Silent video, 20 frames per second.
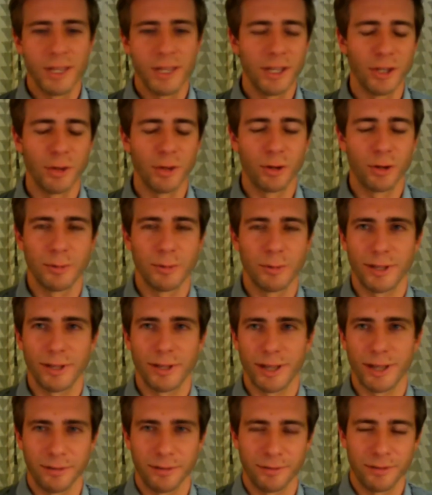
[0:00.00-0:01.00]
You don't want to be
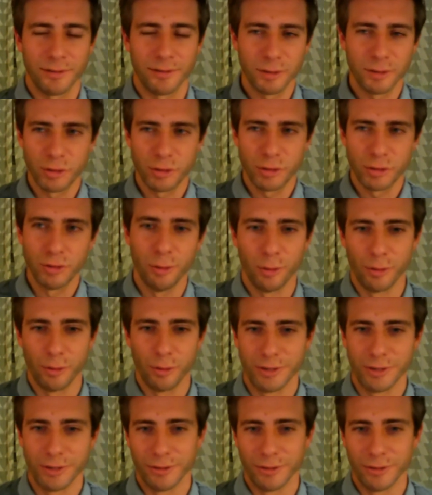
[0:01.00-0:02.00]
kind of shoehorned
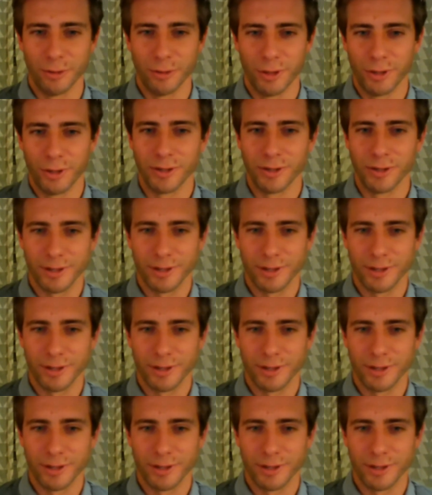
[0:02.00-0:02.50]
into